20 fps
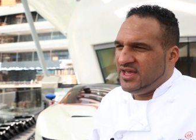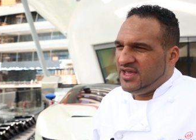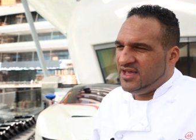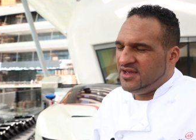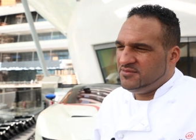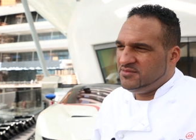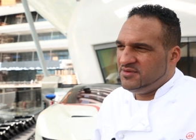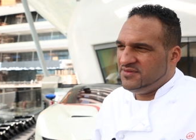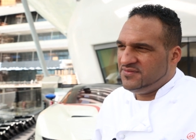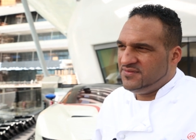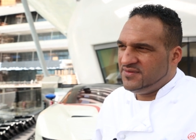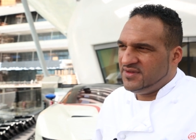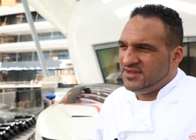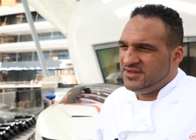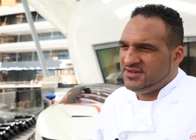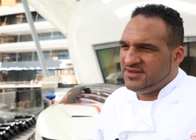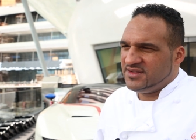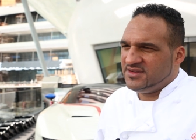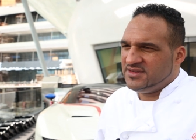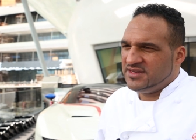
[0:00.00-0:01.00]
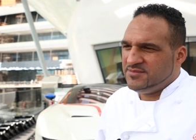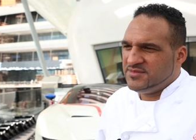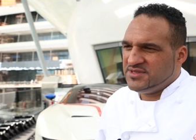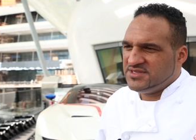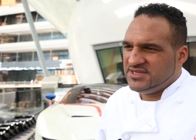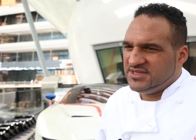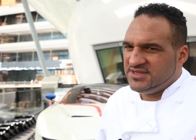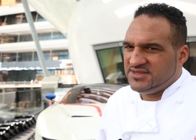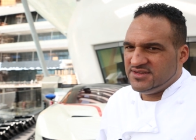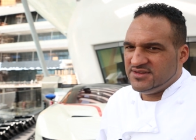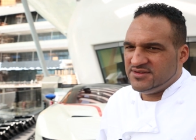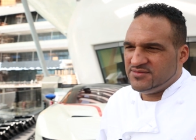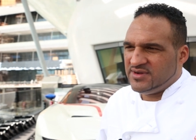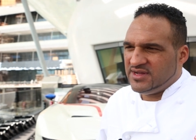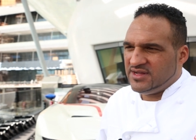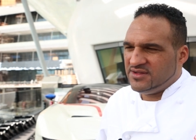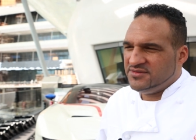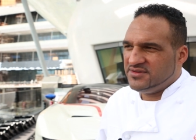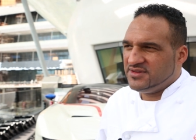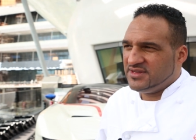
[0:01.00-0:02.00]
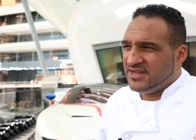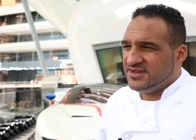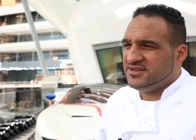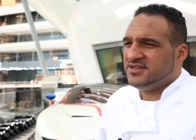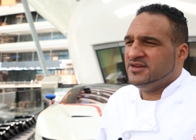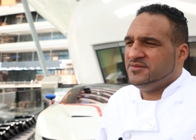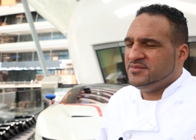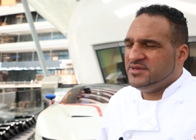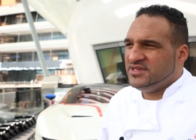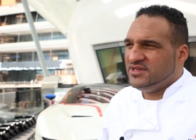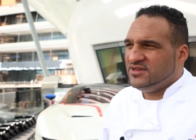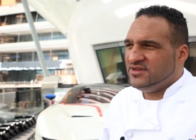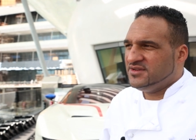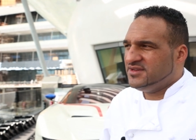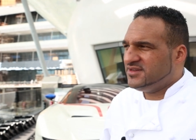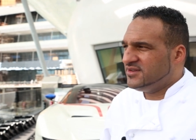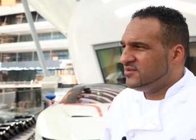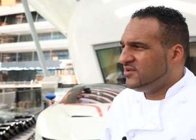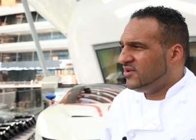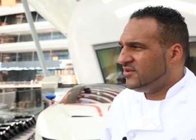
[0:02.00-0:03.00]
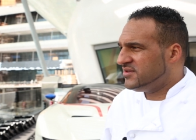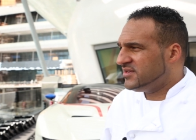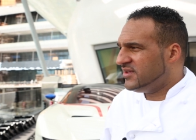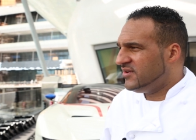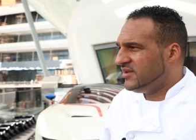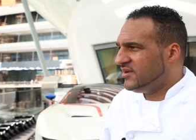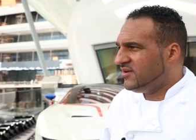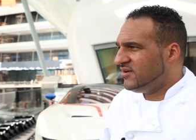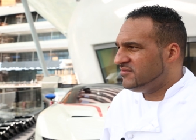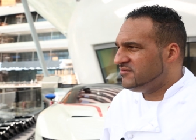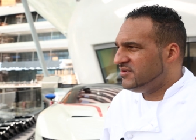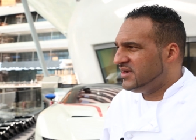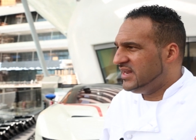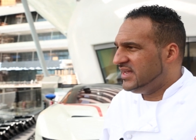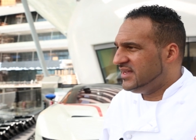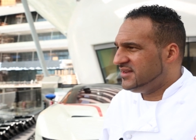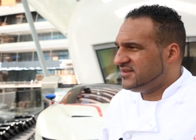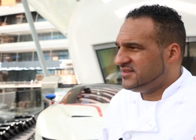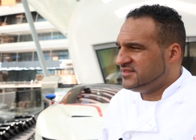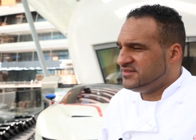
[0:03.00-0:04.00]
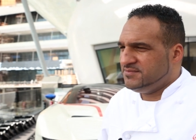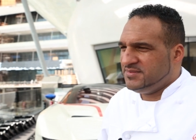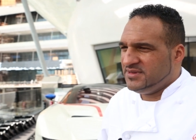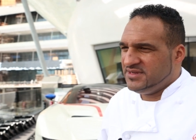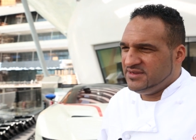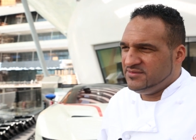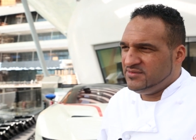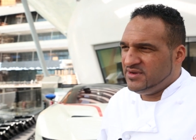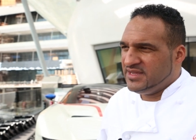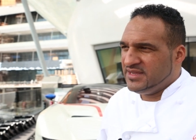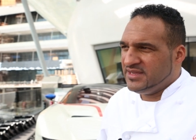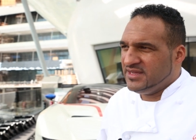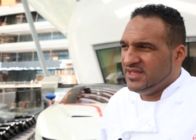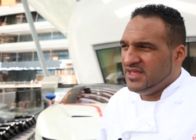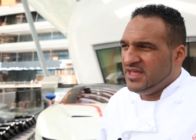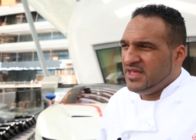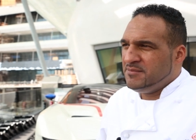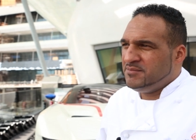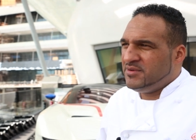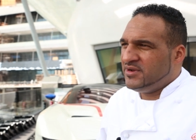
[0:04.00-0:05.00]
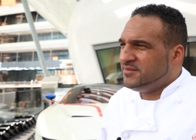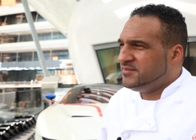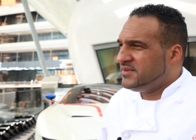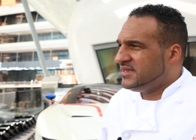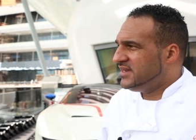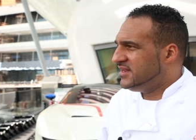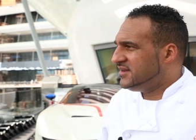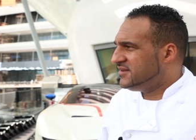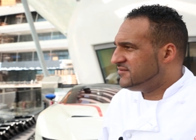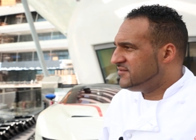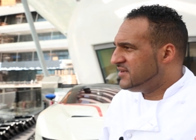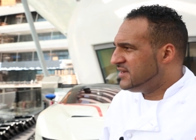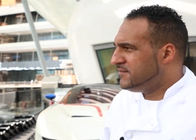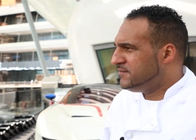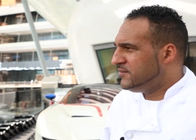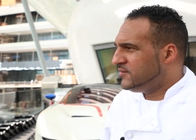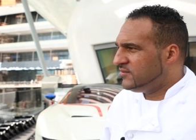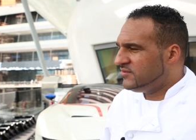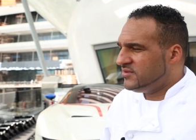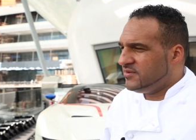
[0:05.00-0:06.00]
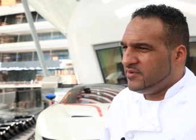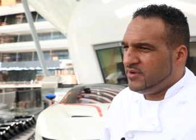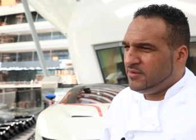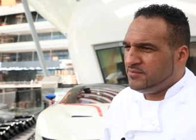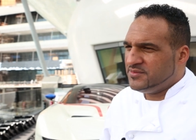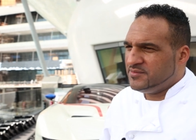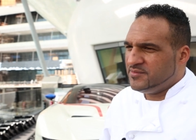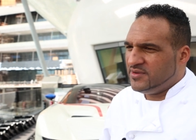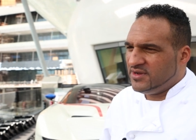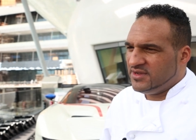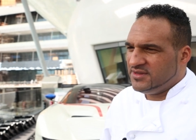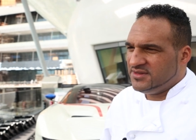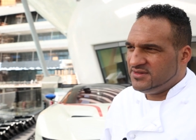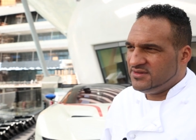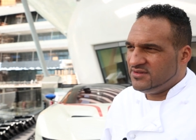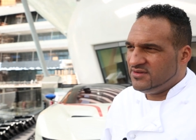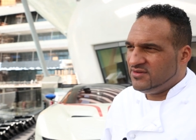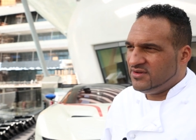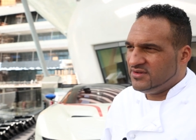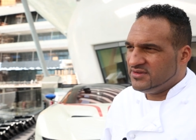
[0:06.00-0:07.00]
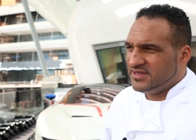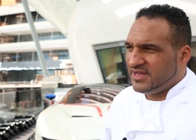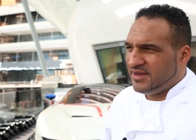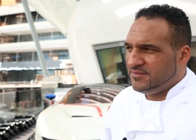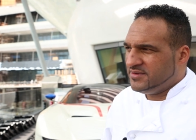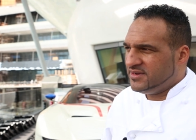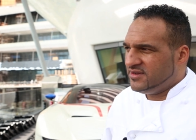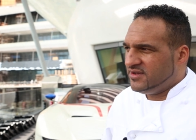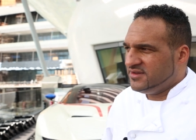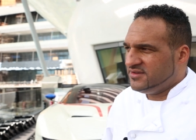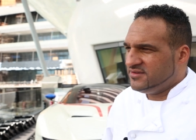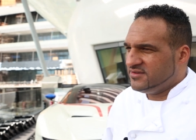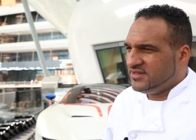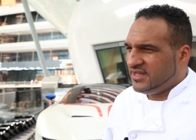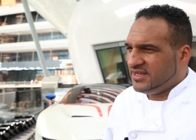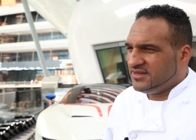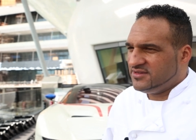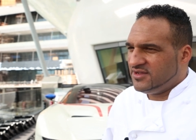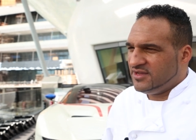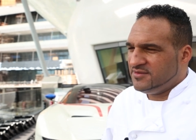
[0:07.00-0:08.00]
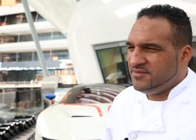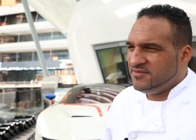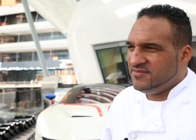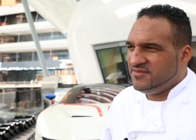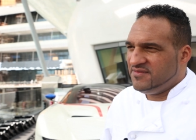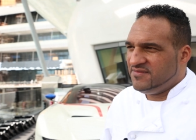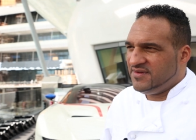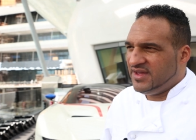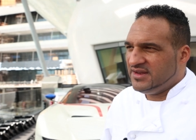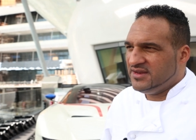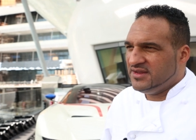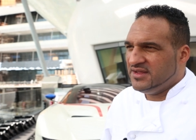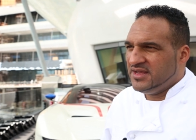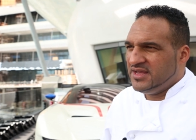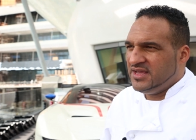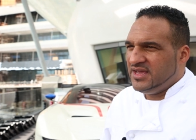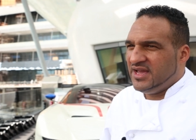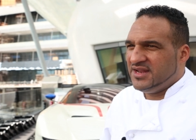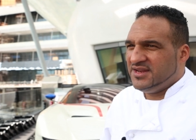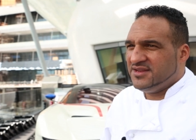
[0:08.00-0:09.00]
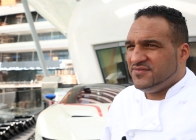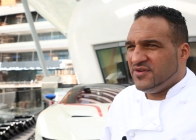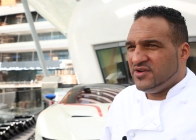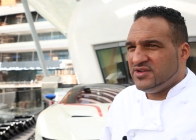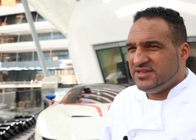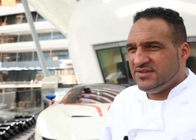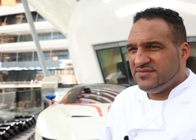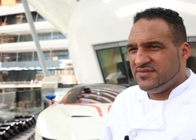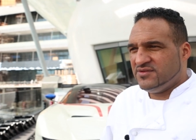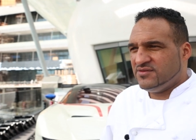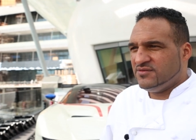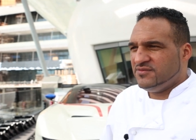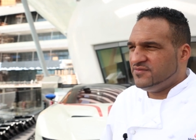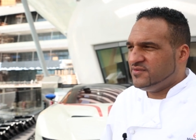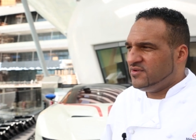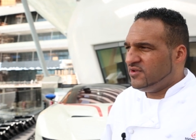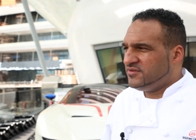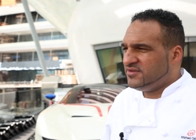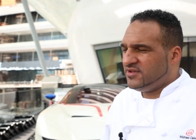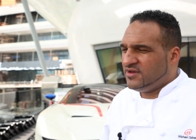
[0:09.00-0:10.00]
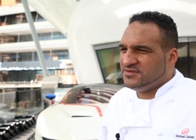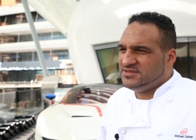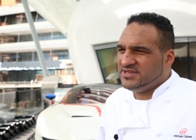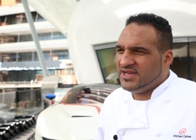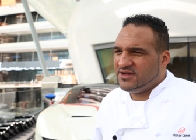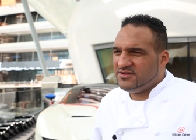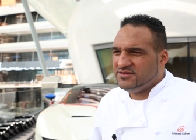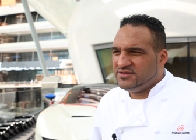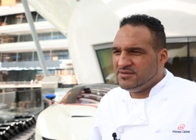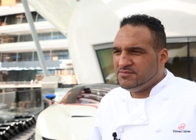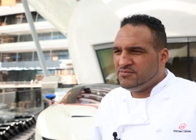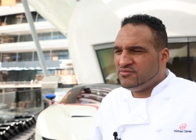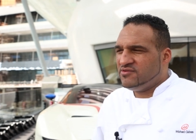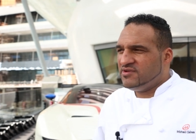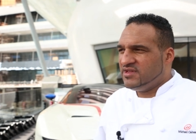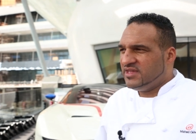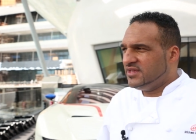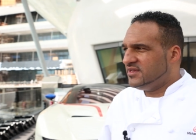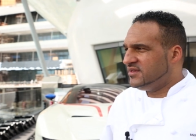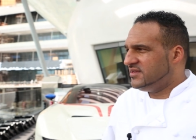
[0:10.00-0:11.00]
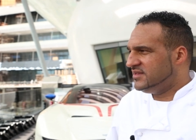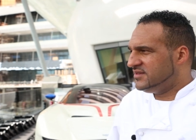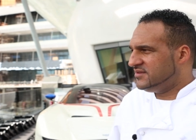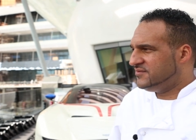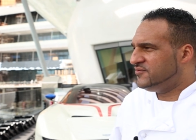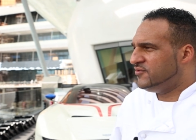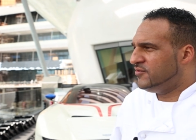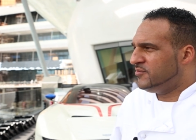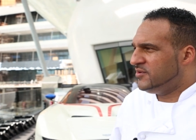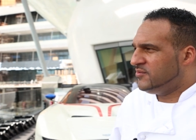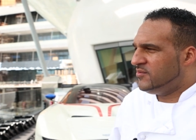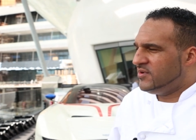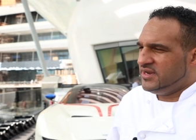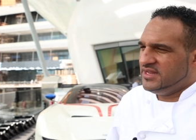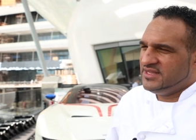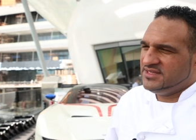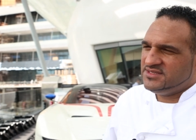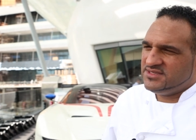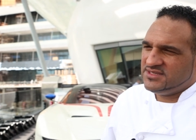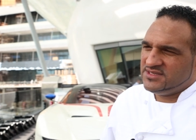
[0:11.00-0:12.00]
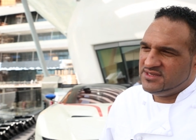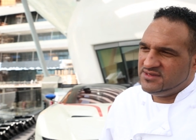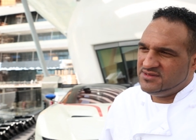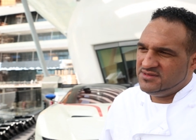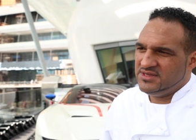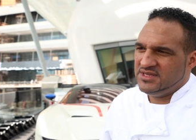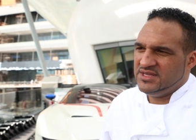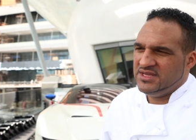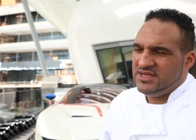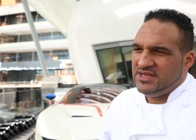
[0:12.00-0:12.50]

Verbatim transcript: uh, with uh, Sutton Images as well, so that's going to be good. So lots going on really. It's such a busy week, but I mean it's really important that we optimise and capitalise on that type of event. And it's very difficult for lots of hotels to bring Formula One into